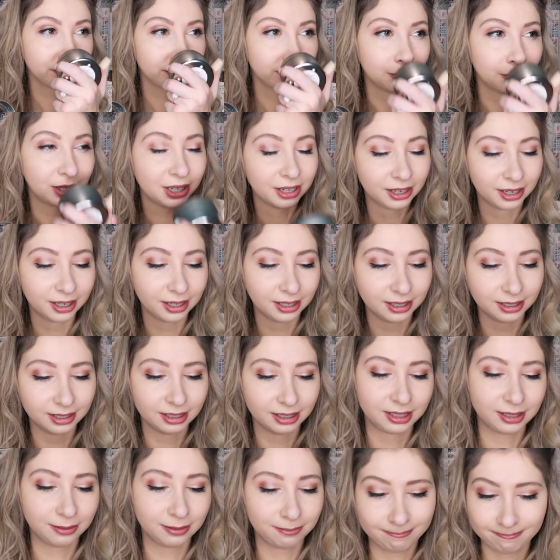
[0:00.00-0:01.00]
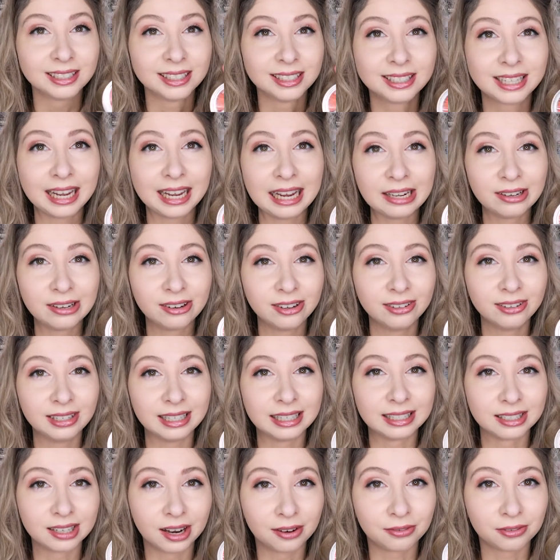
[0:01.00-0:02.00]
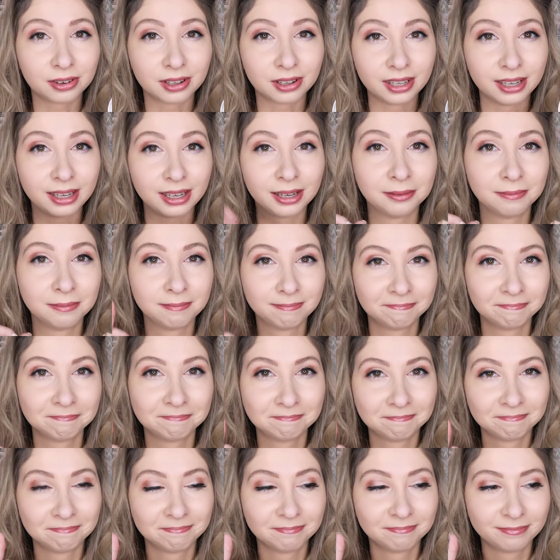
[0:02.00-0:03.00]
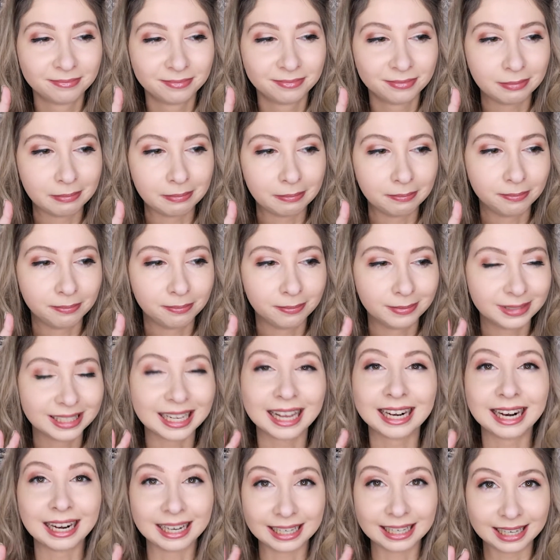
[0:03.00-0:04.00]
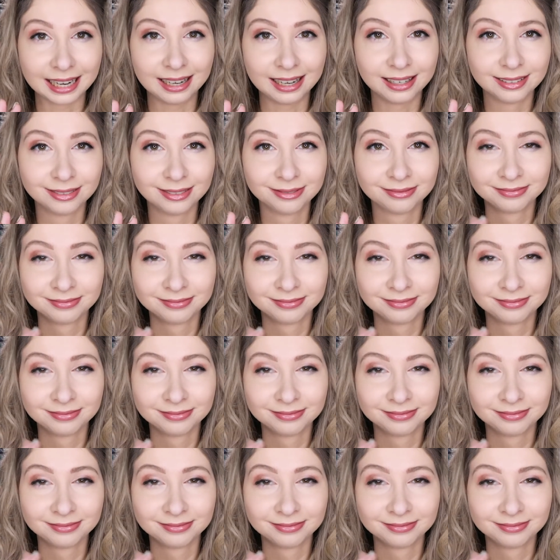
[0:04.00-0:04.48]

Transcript: because this candle is definitely 10 out of 10.